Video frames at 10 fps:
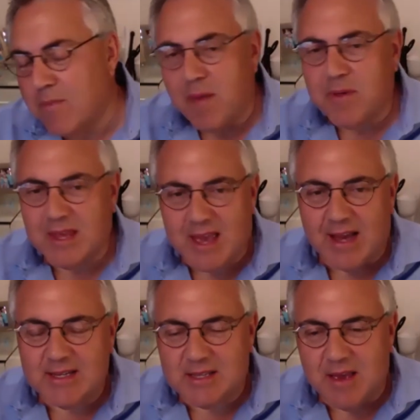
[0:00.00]
might be the
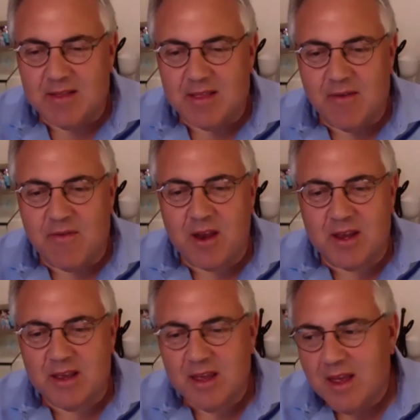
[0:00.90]
case. They're, they're
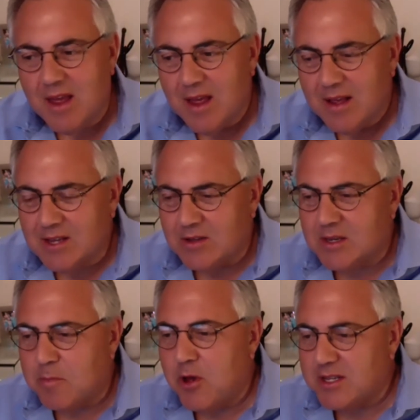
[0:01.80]
voting. So it's
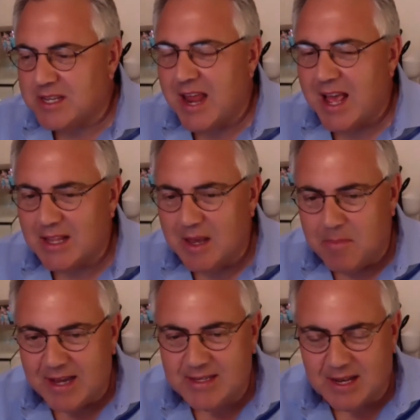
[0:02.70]
a
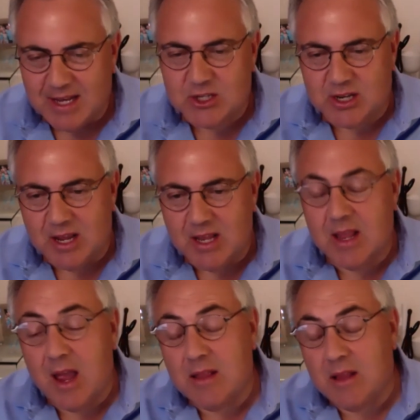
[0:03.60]
personality-based election,
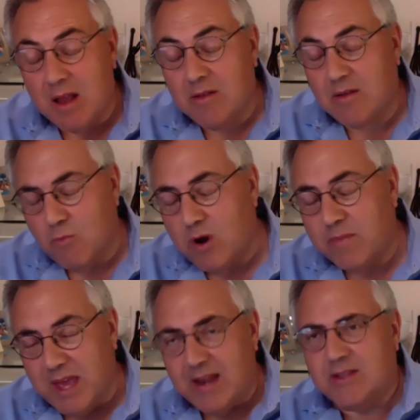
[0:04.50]
and and and what I'm
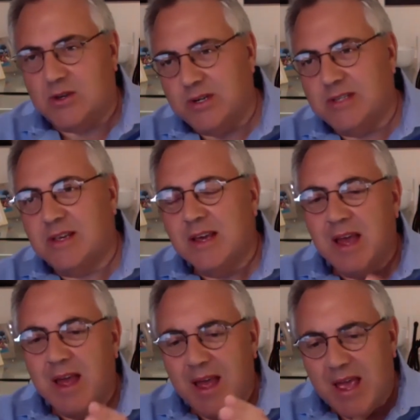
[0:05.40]
getting to is
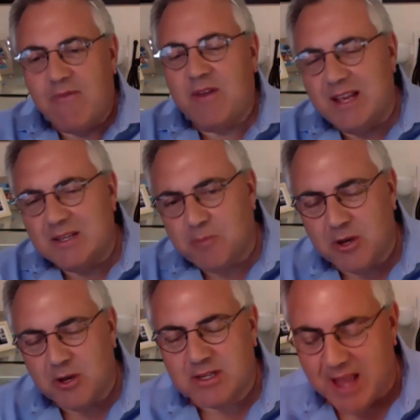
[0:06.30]
if it is
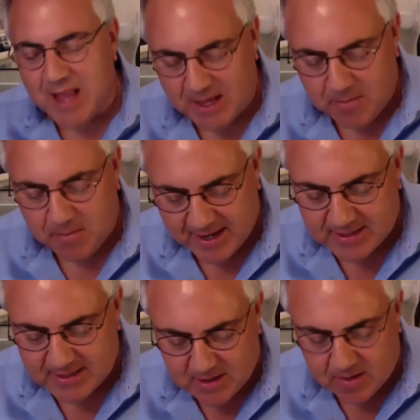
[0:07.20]
personality
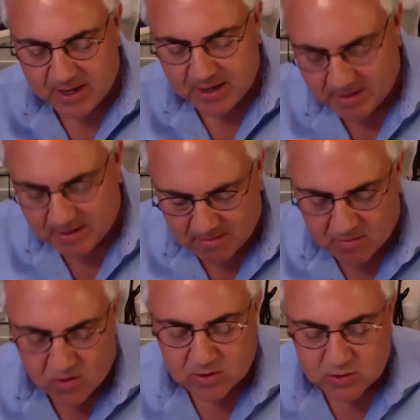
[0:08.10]
based, I mean,
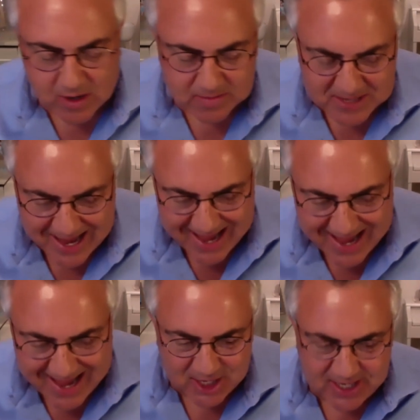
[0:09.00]
Donald Trump's
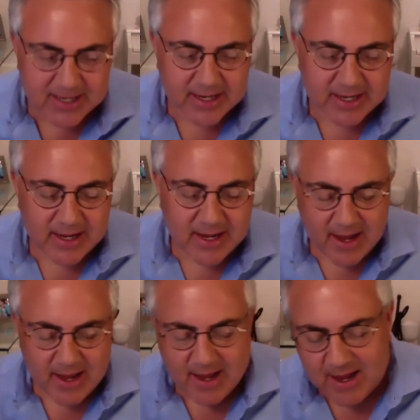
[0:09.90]
energy
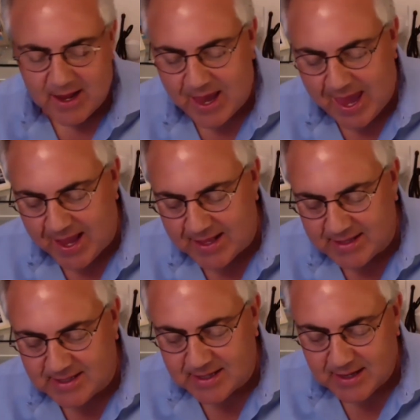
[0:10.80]
uh,
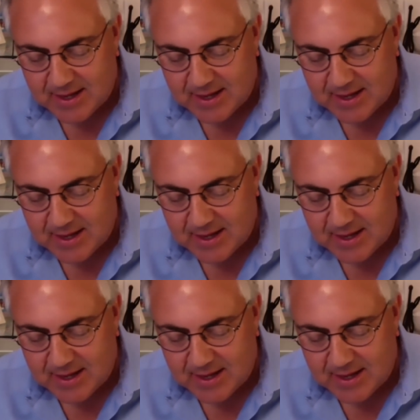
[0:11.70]
and